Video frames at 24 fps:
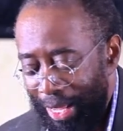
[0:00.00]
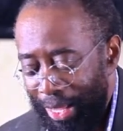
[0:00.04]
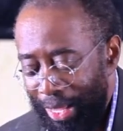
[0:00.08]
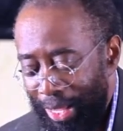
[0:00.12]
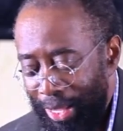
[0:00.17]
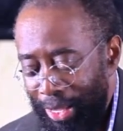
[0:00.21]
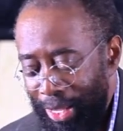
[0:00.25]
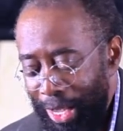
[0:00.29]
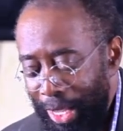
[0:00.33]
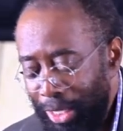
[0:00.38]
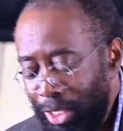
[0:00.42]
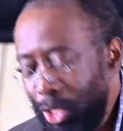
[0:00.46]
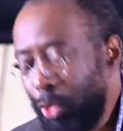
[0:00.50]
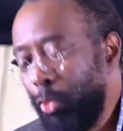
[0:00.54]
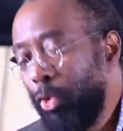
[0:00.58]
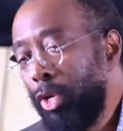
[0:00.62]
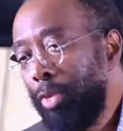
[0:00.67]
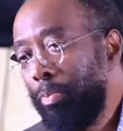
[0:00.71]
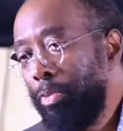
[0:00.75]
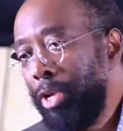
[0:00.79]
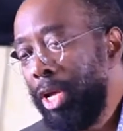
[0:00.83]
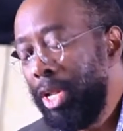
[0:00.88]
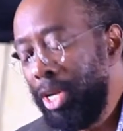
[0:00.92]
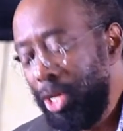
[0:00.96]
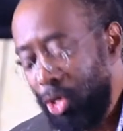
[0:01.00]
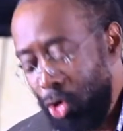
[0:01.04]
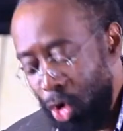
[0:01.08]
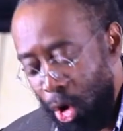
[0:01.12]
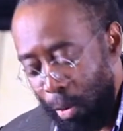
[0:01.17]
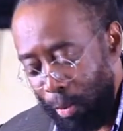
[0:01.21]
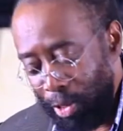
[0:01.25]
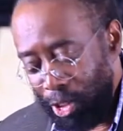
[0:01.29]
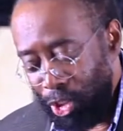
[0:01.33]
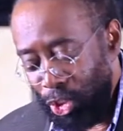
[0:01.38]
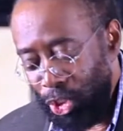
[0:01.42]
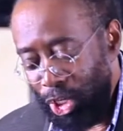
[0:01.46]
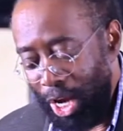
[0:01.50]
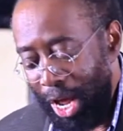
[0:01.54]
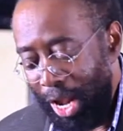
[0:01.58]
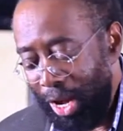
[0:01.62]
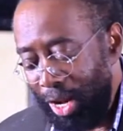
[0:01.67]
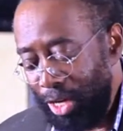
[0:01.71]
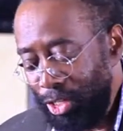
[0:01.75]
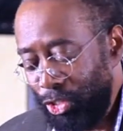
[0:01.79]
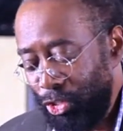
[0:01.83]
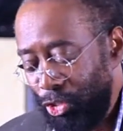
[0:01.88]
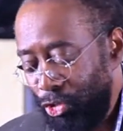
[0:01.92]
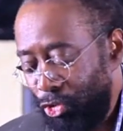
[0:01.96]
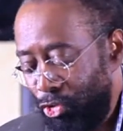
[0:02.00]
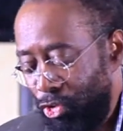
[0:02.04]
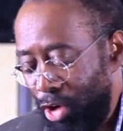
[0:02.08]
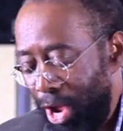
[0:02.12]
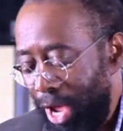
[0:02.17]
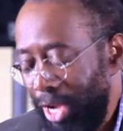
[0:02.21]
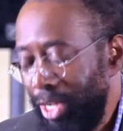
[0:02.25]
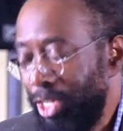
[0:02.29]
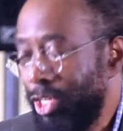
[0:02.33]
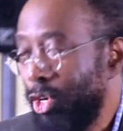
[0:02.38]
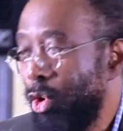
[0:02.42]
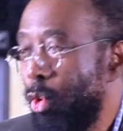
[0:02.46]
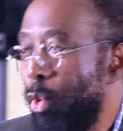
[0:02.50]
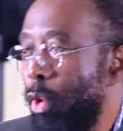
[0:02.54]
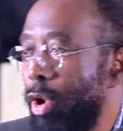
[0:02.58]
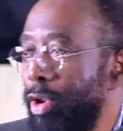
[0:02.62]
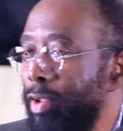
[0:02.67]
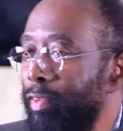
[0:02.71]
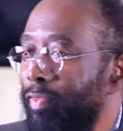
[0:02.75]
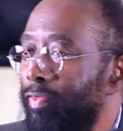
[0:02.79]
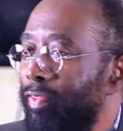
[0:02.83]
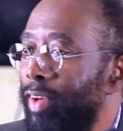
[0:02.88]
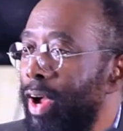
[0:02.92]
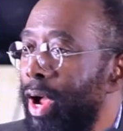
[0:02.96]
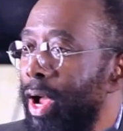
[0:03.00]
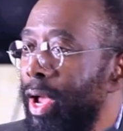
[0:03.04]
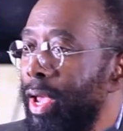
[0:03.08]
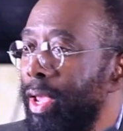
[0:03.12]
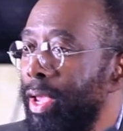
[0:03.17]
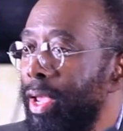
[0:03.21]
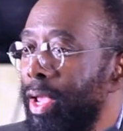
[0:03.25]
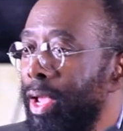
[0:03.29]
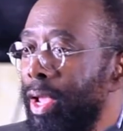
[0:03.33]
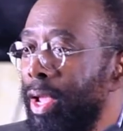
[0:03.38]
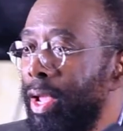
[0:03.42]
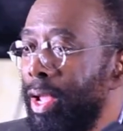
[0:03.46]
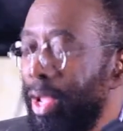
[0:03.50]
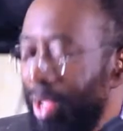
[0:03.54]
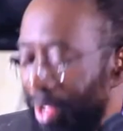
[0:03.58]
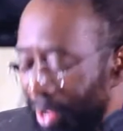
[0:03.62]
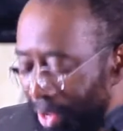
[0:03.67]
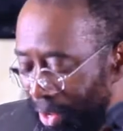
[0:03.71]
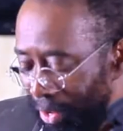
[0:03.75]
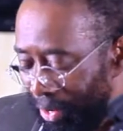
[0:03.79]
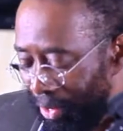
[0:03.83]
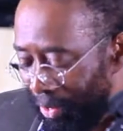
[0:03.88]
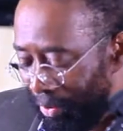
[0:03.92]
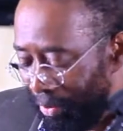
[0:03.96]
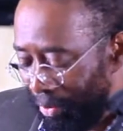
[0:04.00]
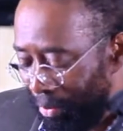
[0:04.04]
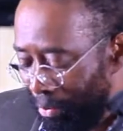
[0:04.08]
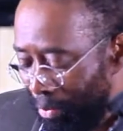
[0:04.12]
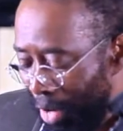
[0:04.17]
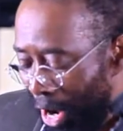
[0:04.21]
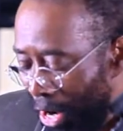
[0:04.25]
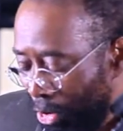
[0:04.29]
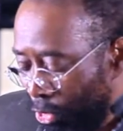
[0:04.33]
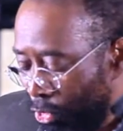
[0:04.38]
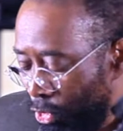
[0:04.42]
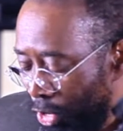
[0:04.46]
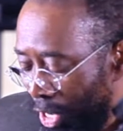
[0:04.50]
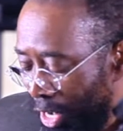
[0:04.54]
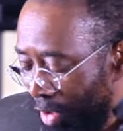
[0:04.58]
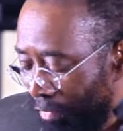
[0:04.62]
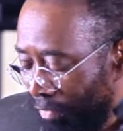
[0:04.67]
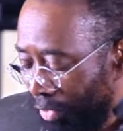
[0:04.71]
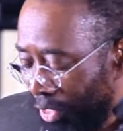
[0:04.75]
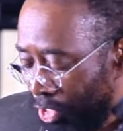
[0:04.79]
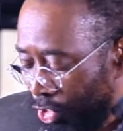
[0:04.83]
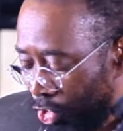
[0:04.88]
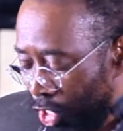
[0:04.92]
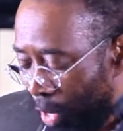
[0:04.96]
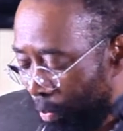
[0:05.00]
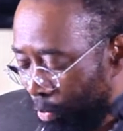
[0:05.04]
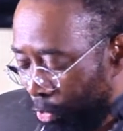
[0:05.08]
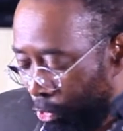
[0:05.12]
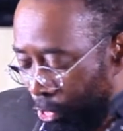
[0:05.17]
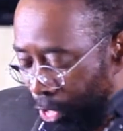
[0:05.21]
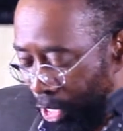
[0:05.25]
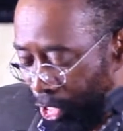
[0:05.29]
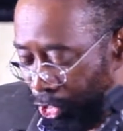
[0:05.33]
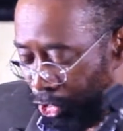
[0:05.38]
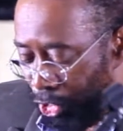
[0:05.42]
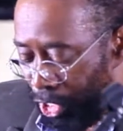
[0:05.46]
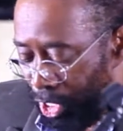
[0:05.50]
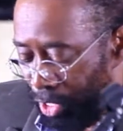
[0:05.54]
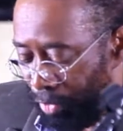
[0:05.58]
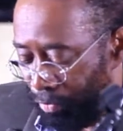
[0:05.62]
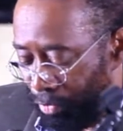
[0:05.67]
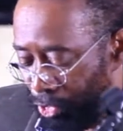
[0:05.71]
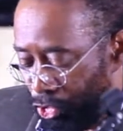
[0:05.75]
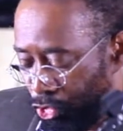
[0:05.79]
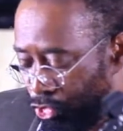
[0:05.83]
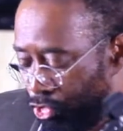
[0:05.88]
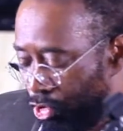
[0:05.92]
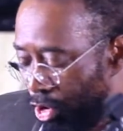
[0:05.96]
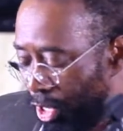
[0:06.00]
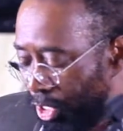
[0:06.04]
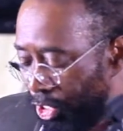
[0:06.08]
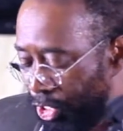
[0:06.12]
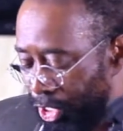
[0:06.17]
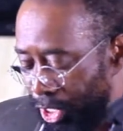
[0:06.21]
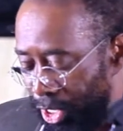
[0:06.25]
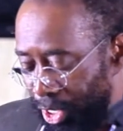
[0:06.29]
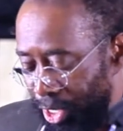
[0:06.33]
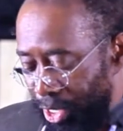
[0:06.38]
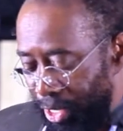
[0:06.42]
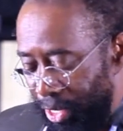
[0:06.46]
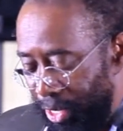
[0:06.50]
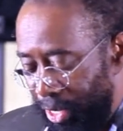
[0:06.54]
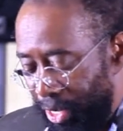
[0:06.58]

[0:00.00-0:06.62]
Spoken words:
Yet it would be an enormous challenge to try to quantify macro-level job creation infrastructure